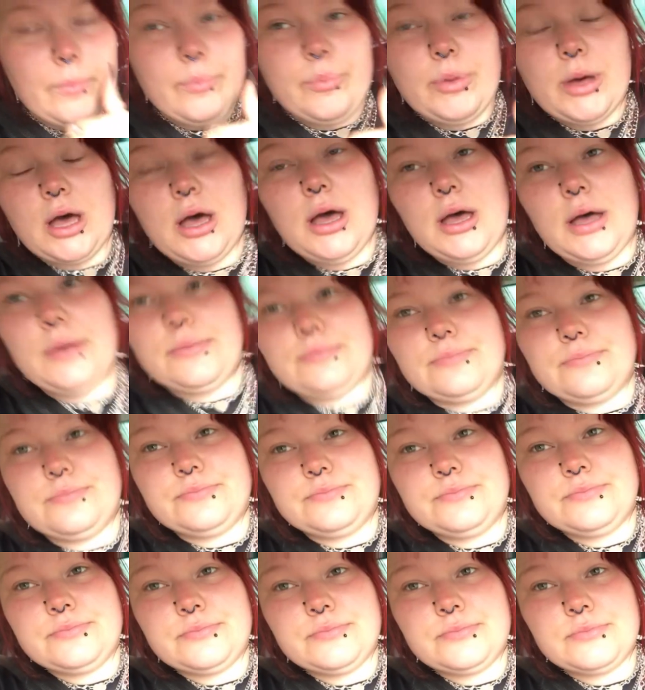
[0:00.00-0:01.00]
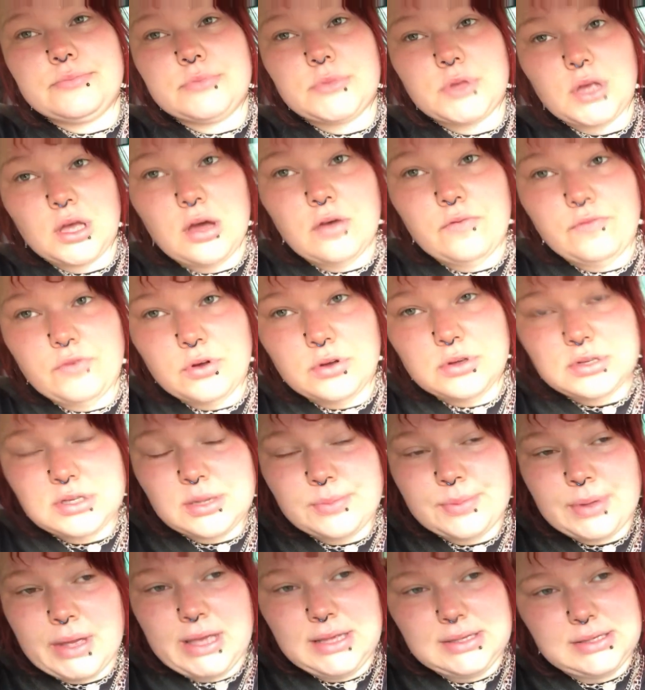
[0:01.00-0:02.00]
but um her vlog's
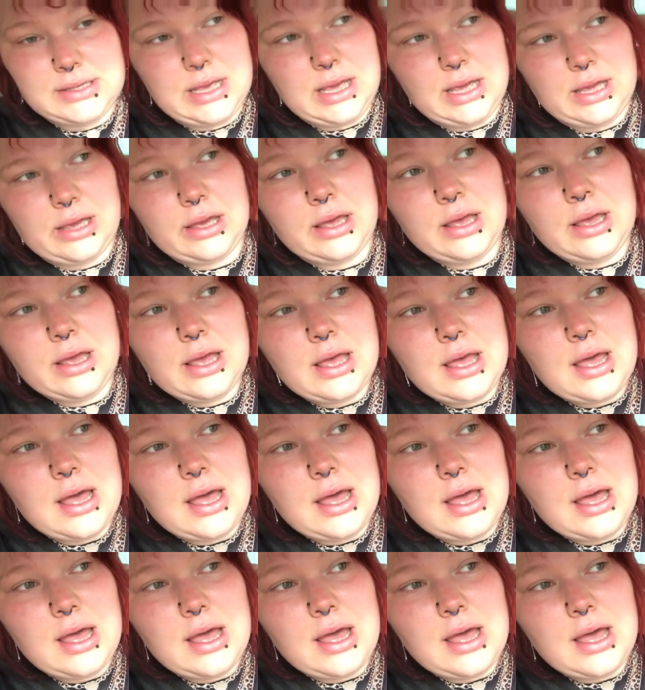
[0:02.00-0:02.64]
amazing